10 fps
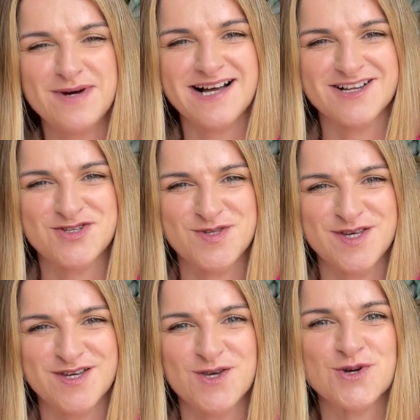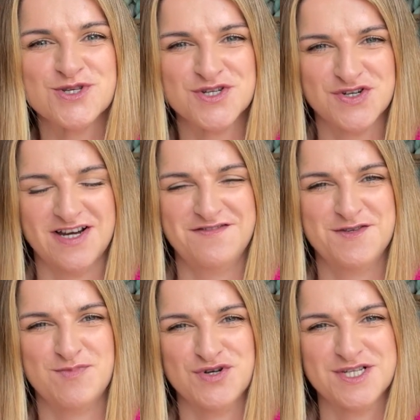back to the Cookston
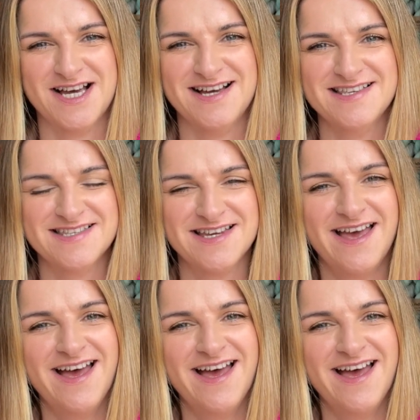Crafts podcast.